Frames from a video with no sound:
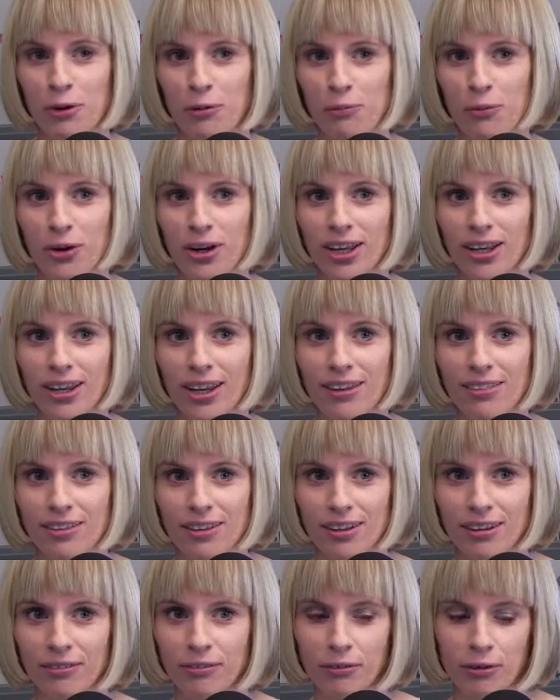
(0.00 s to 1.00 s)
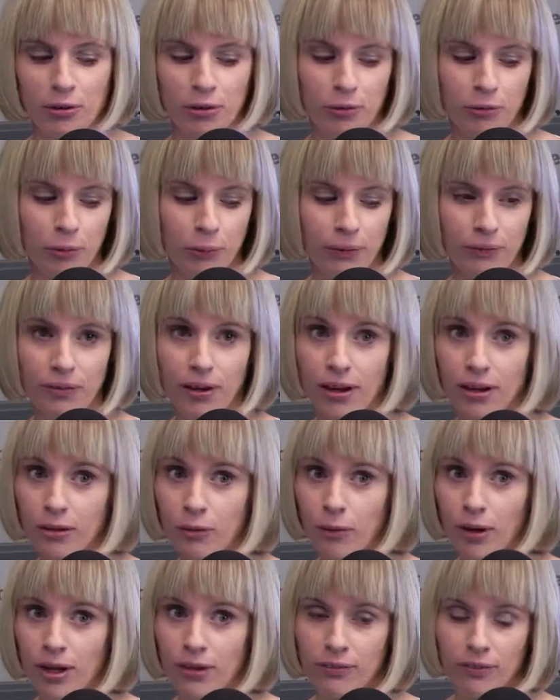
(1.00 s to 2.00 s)
Good morning, Nathan. Well, we've got a, quite
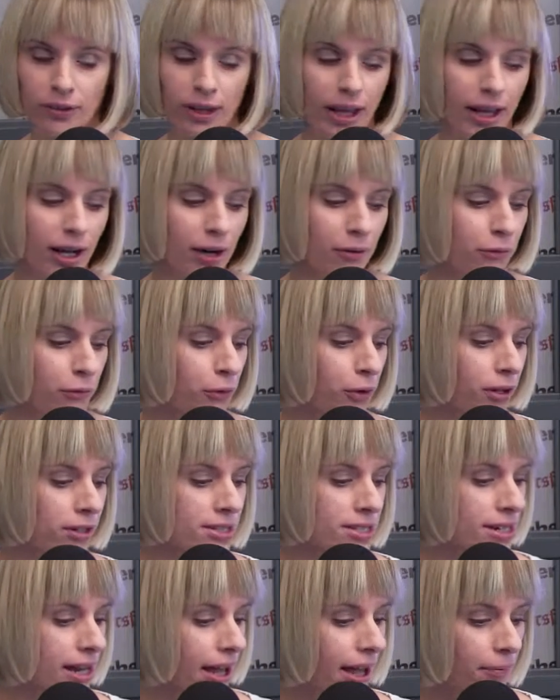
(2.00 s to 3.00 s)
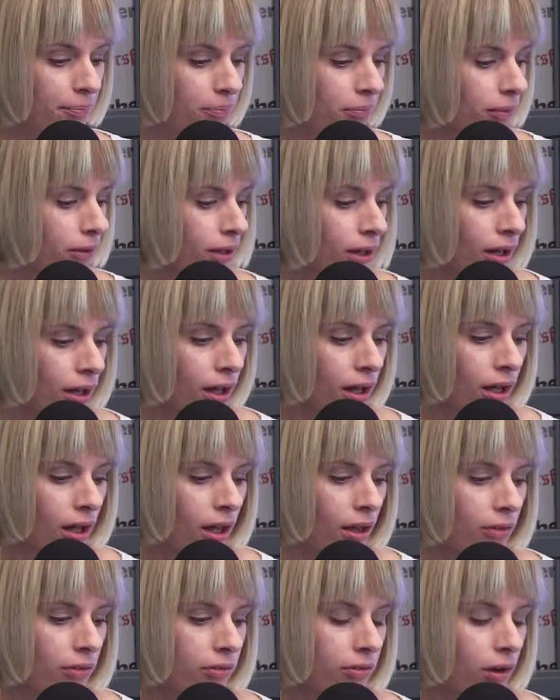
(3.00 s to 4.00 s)
of a lineup for you today.
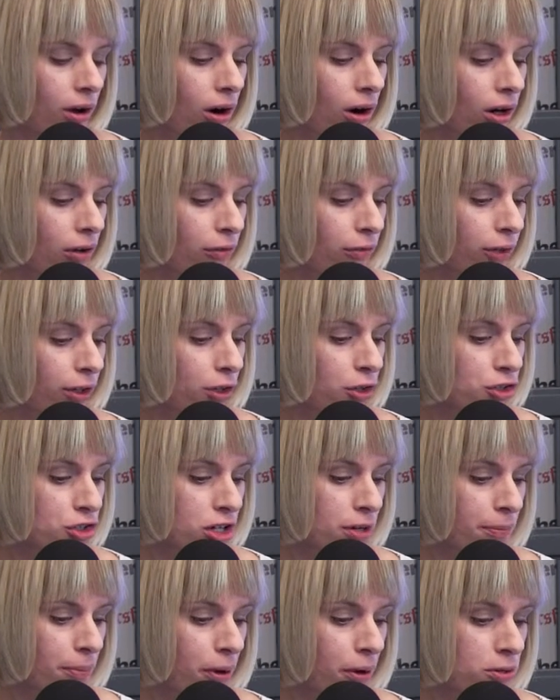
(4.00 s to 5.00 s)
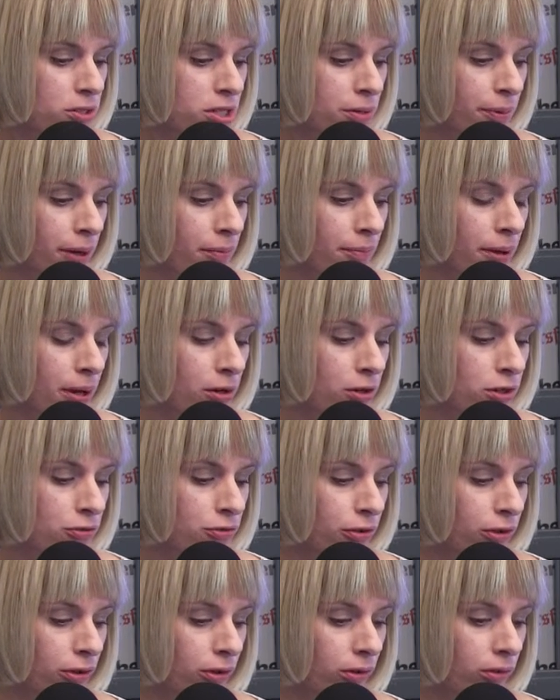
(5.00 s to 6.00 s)
The Art of Leadership, hosted by
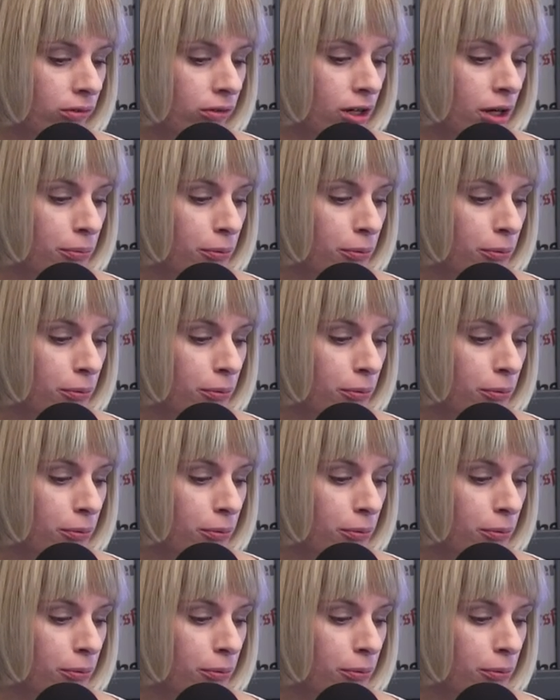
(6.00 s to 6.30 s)
Bakersfield Young